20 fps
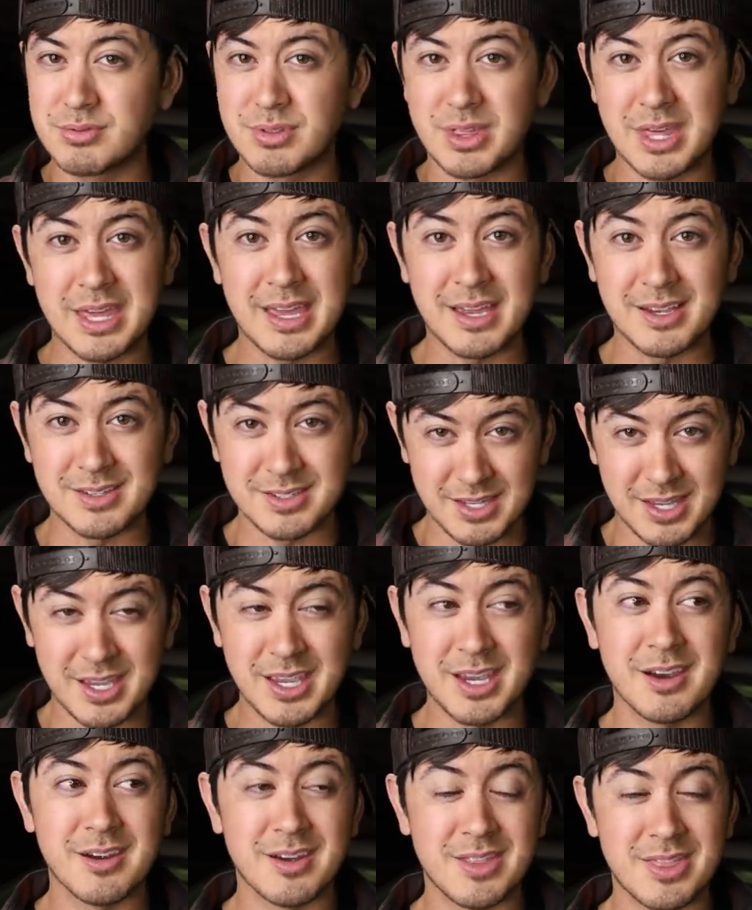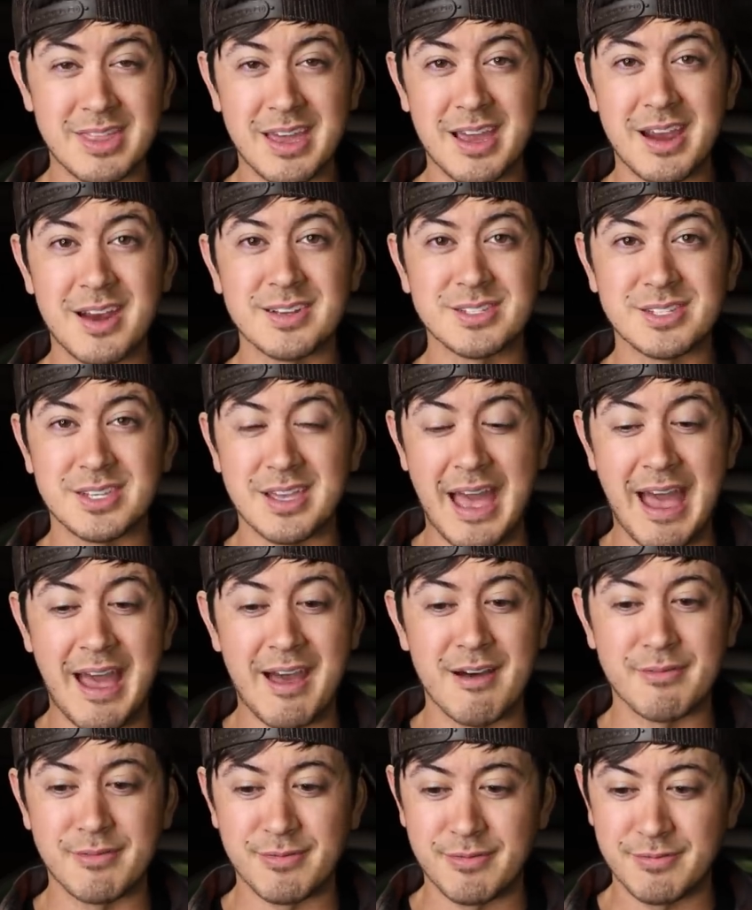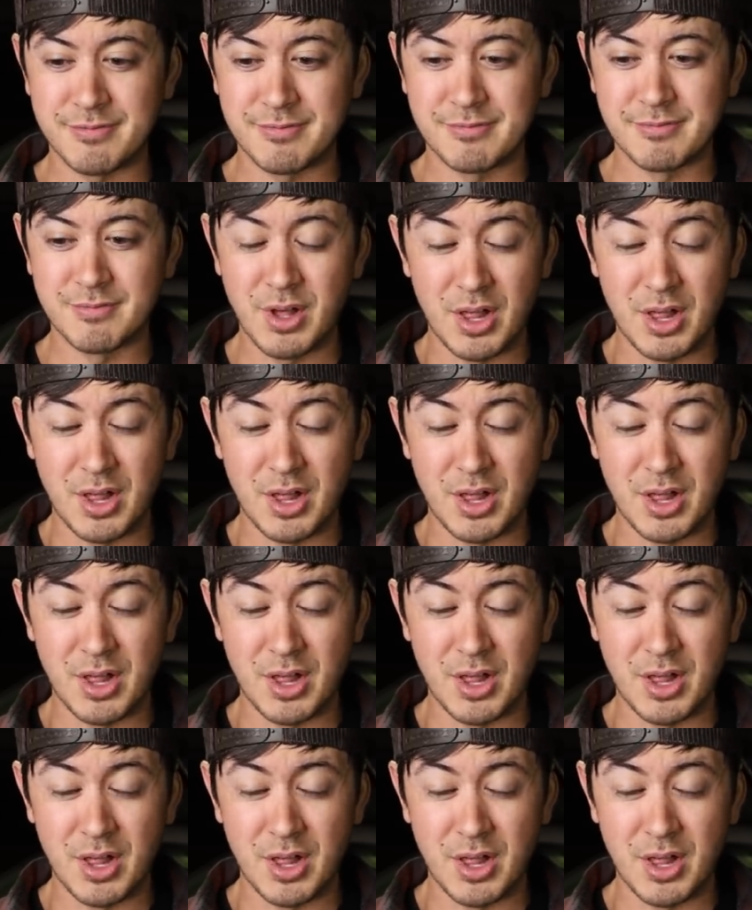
things here and there to have